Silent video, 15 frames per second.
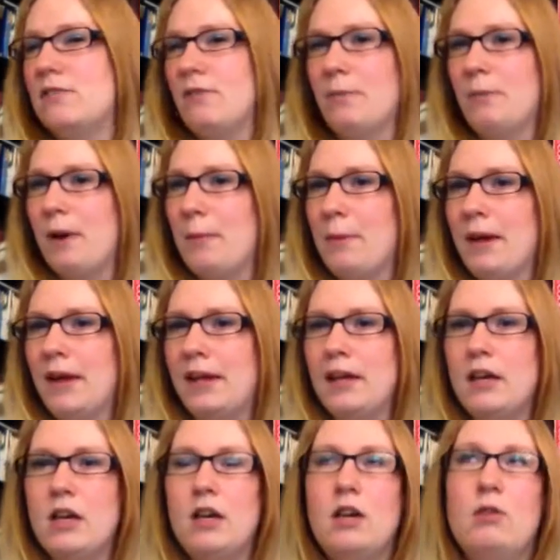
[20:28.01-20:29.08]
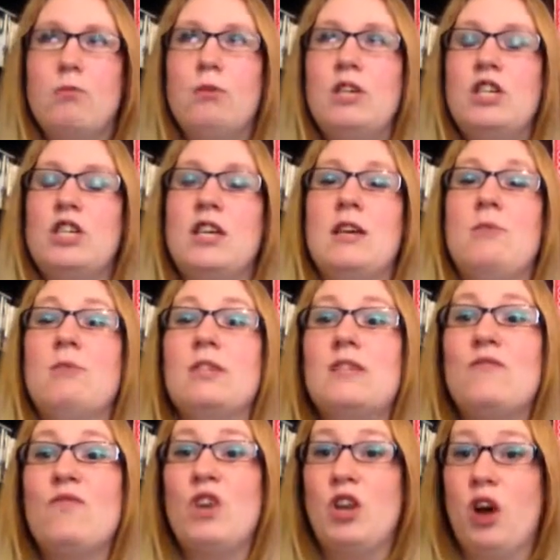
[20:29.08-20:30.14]
from Rhinebeck, which it was
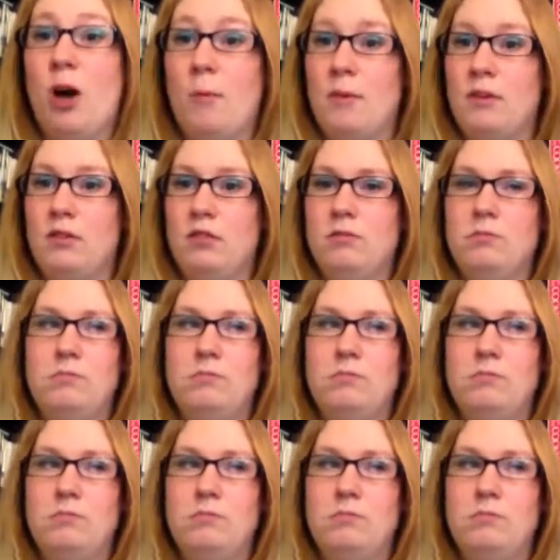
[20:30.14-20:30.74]
phenomenal.